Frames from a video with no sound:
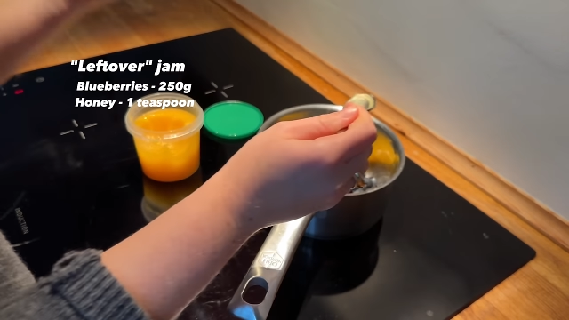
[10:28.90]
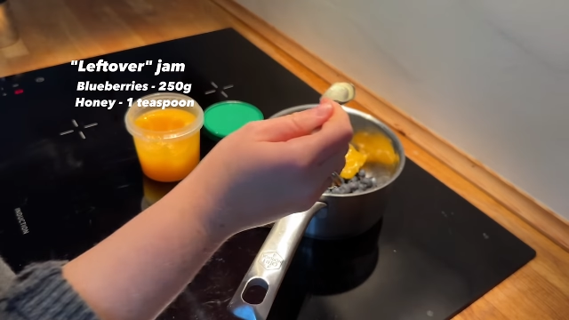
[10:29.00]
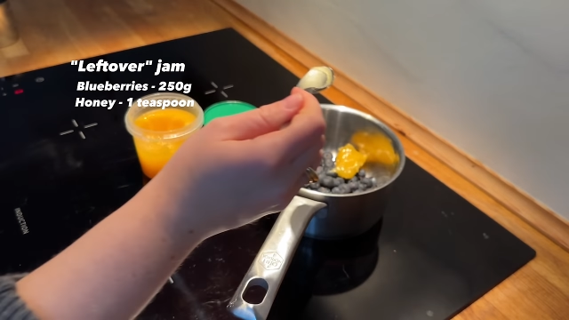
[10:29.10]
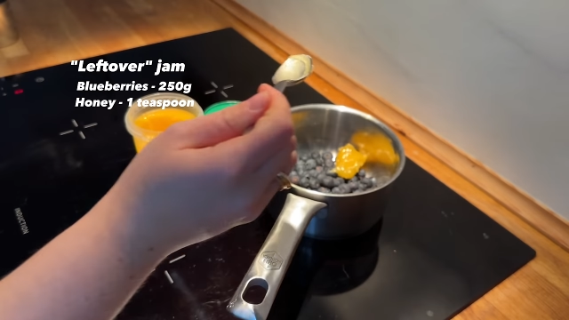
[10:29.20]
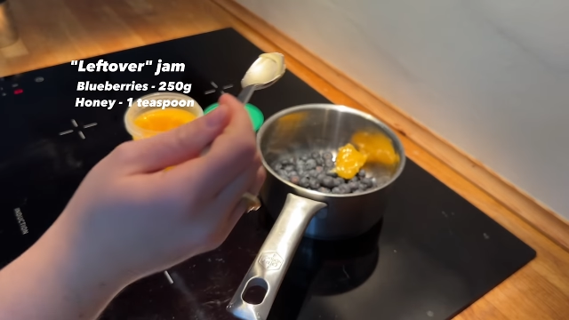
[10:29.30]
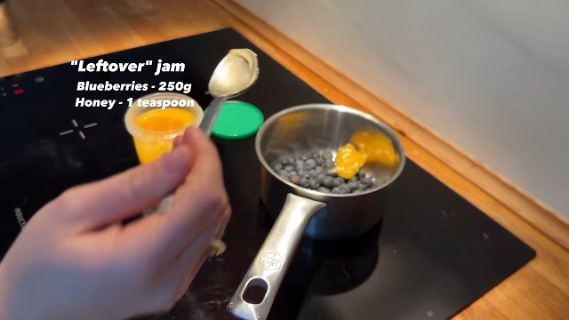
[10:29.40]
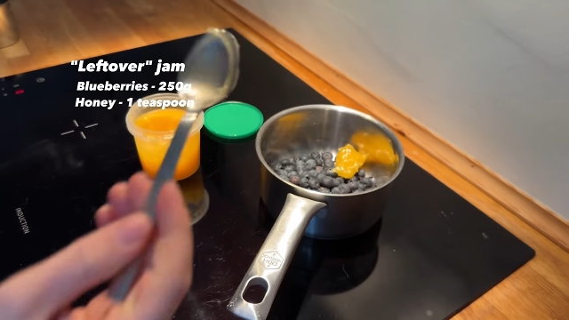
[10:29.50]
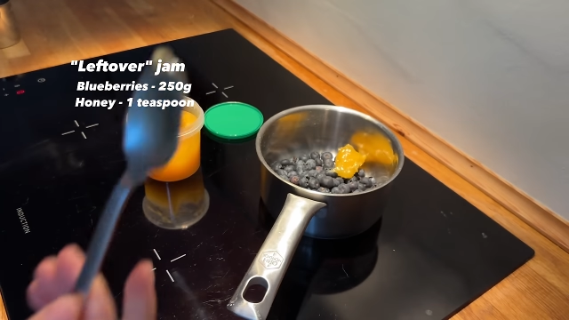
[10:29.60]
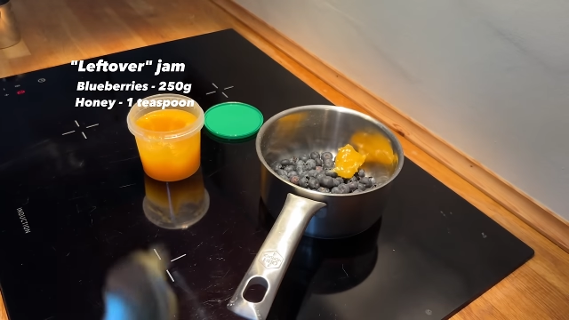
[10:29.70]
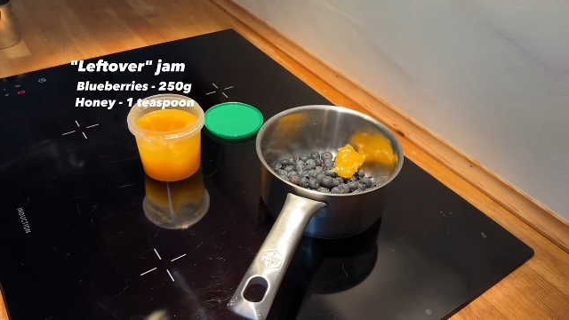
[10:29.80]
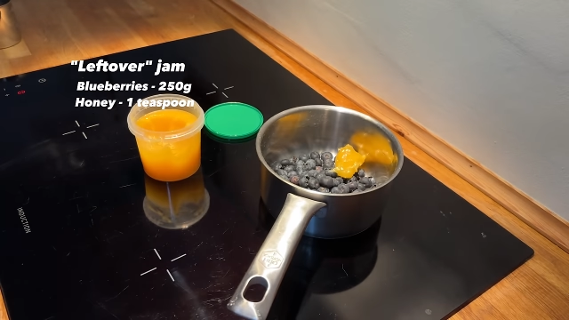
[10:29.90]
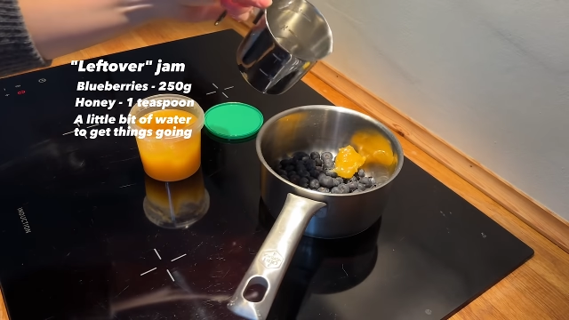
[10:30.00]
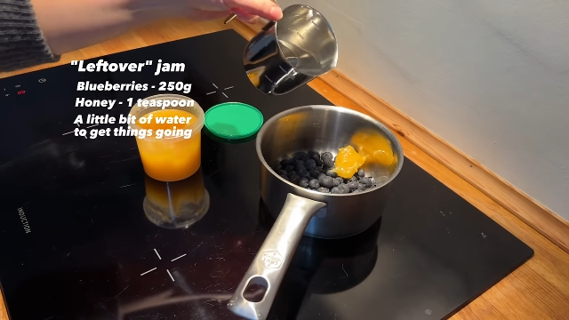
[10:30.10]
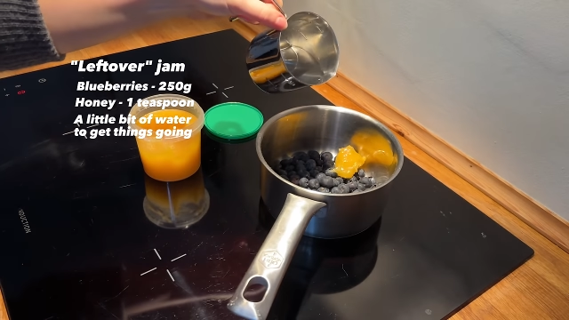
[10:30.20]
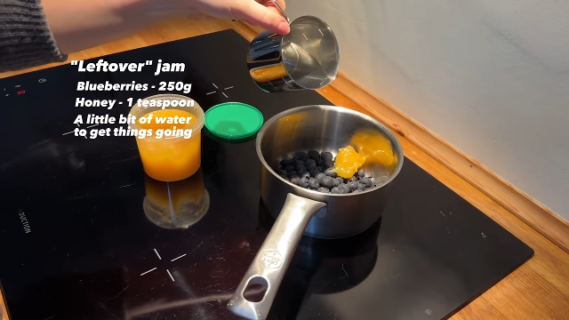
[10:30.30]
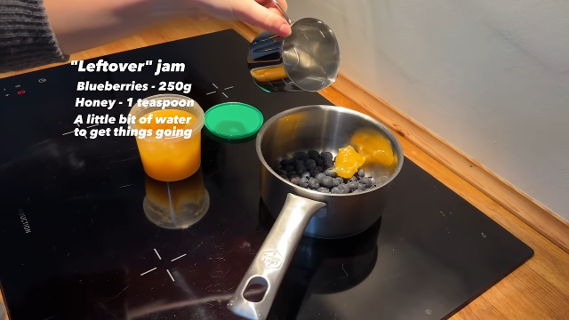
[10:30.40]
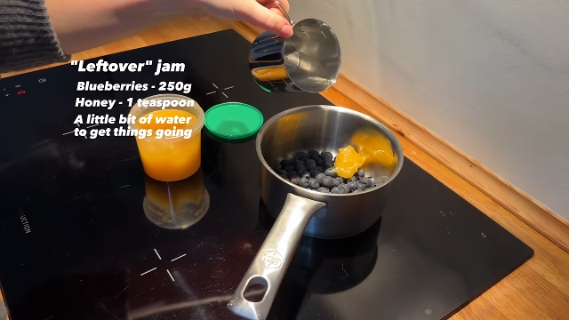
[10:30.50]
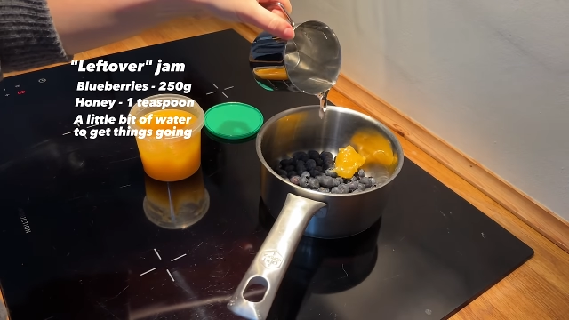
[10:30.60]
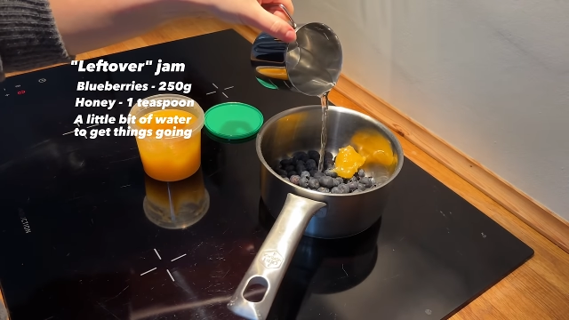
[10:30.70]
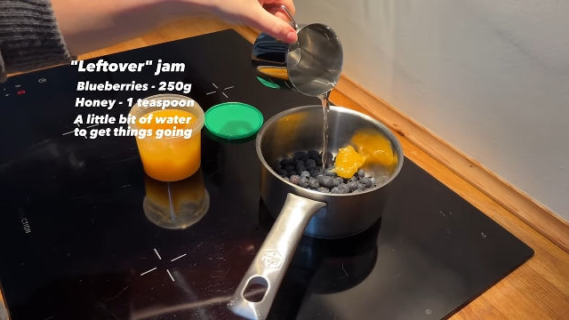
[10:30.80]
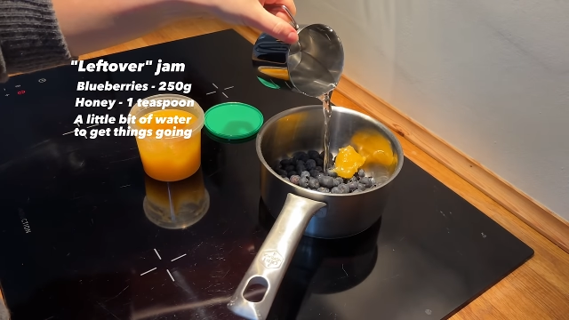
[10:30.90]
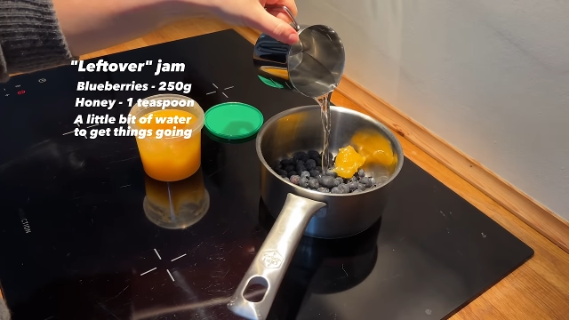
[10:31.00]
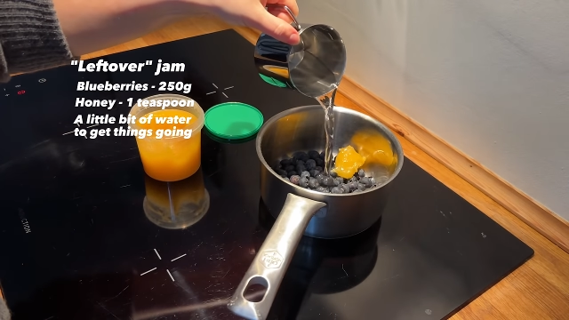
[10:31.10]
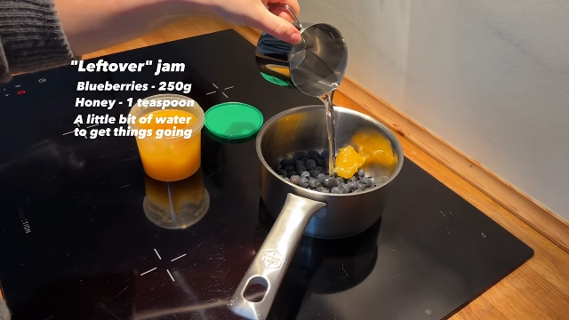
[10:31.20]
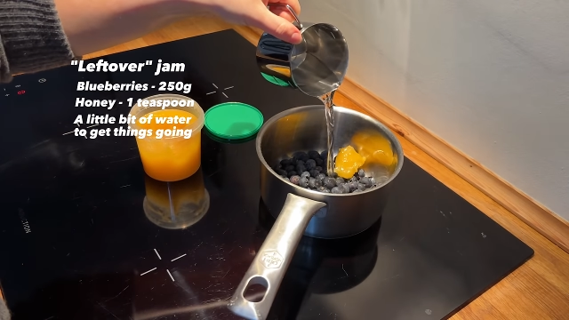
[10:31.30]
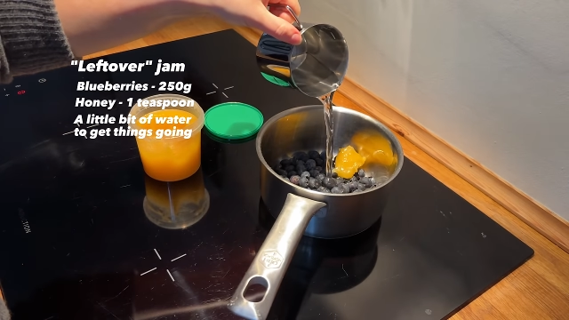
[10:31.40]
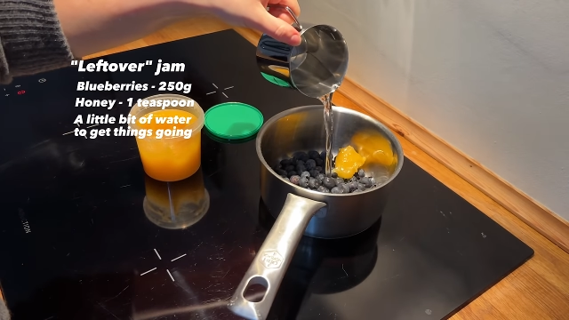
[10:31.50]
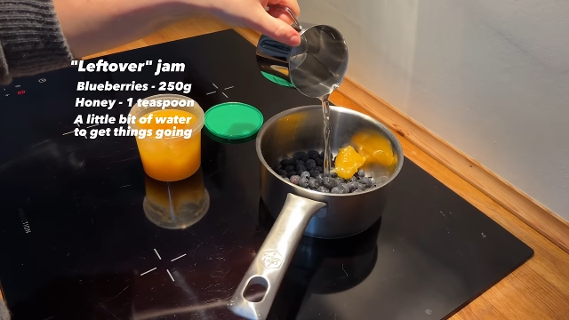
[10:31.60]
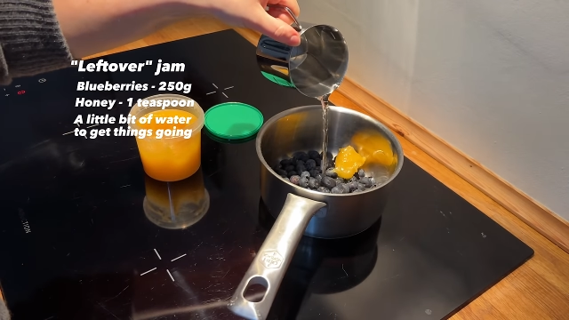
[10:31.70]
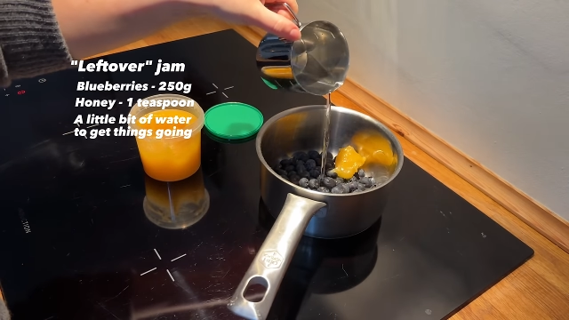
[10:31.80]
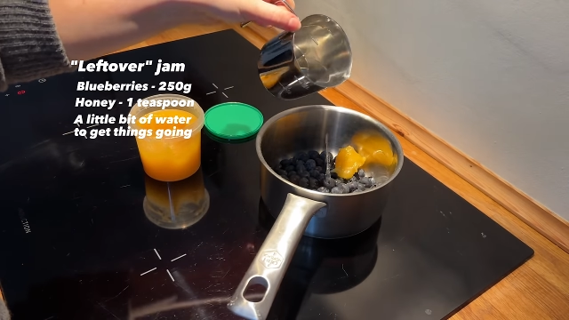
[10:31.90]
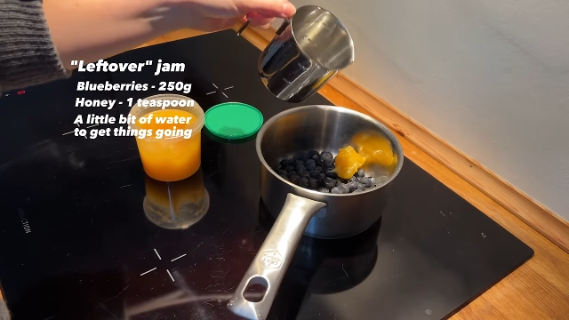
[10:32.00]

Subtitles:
No face is visible, so there are no lips to read.